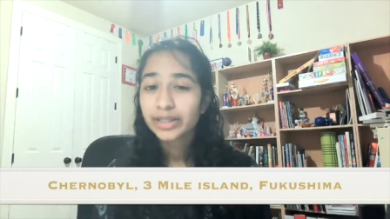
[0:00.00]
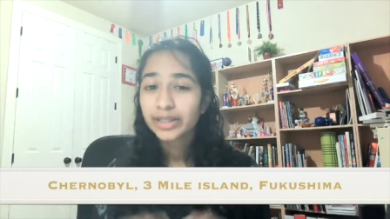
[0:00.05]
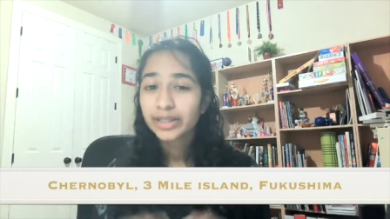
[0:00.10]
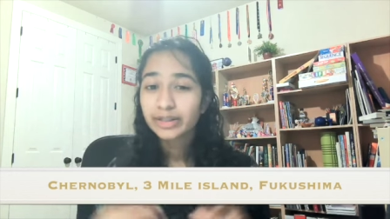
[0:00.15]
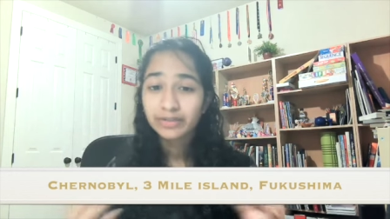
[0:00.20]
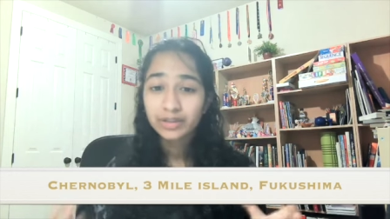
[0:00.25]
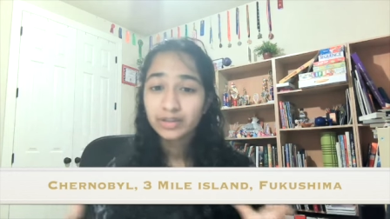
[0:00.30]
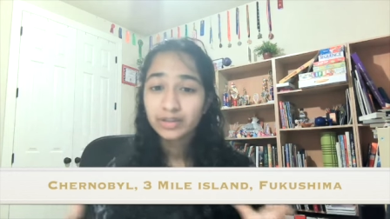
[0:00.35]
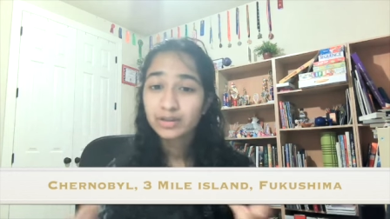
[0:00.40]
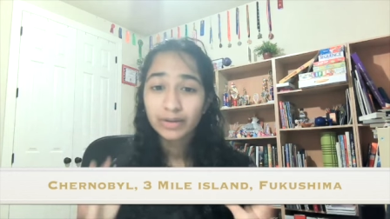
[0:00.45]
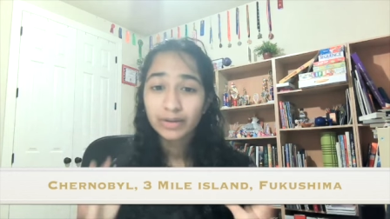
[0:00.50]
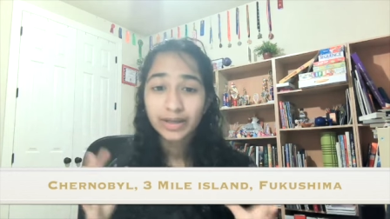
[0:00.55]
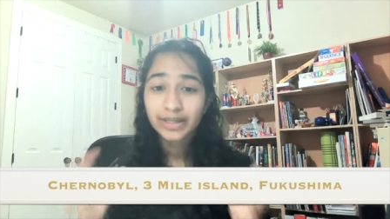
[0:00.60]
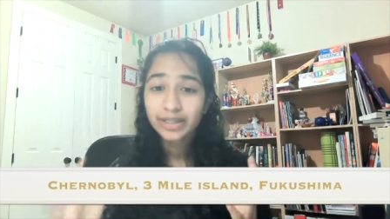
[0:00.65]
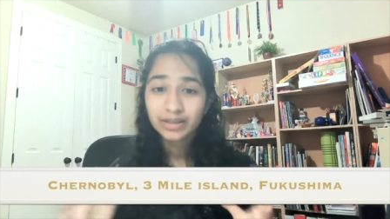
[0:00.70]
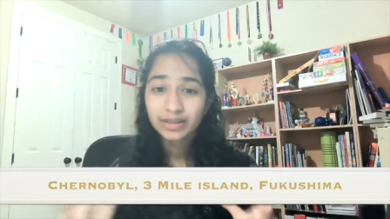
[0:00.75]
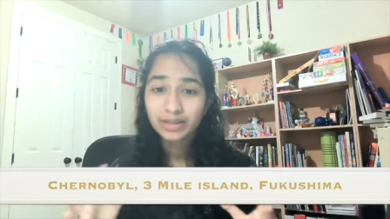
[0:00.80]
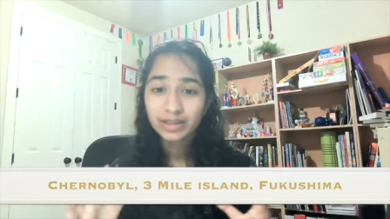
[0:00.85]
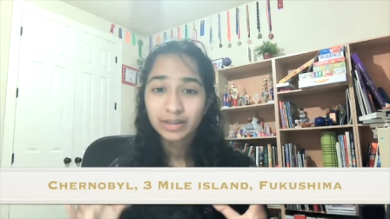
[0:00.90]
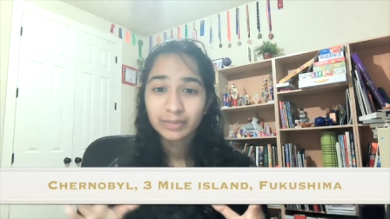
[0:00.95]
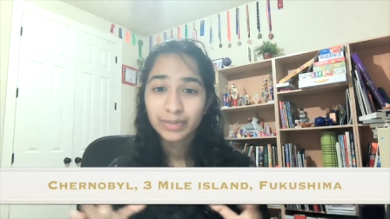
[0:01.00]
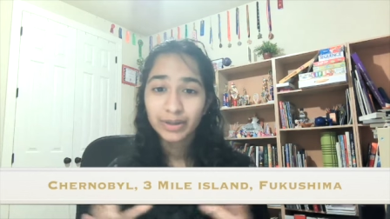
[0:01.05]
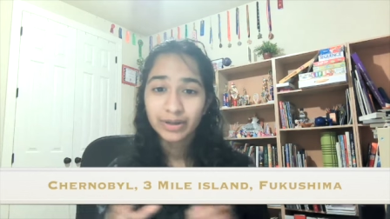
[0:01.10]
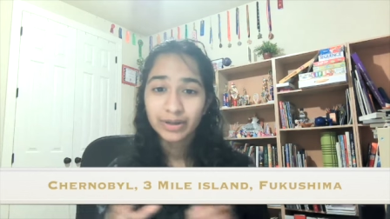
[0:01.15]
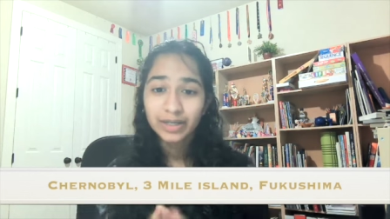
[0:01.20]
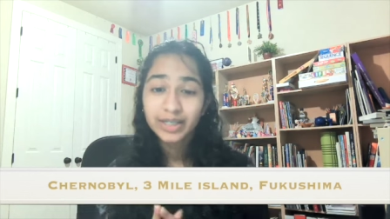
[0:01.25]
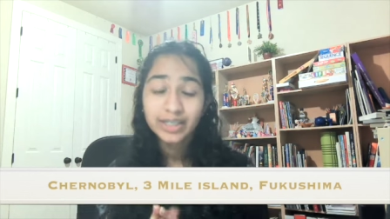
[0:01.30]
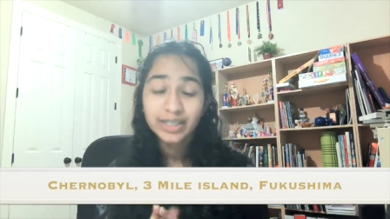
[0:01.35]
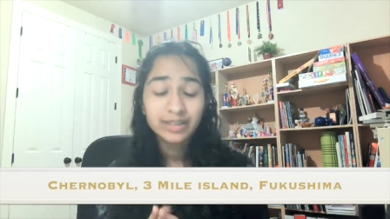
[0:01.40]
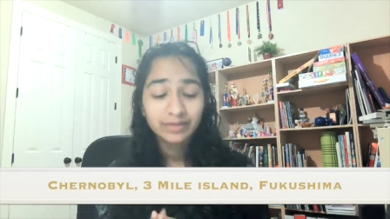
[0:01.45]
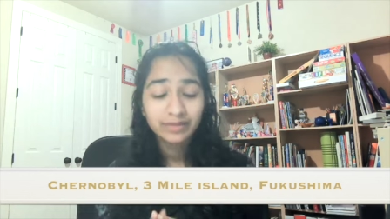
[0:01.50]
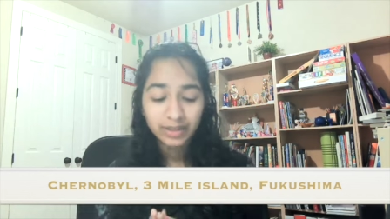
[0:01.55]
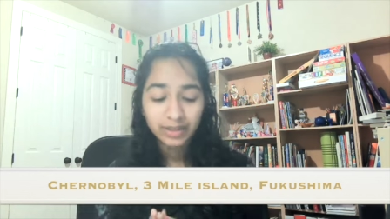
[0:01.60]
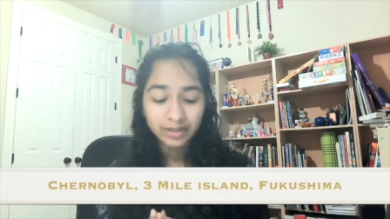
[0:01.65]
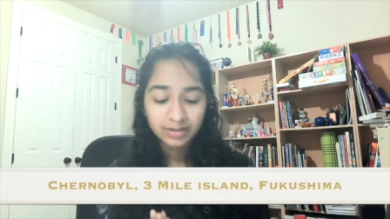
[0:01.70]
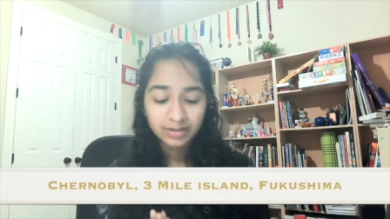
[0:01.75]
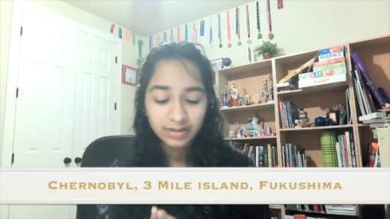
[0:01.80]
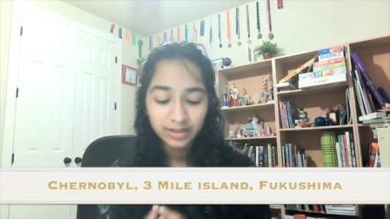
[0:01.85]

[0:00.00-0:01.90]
if you know anything about any of these,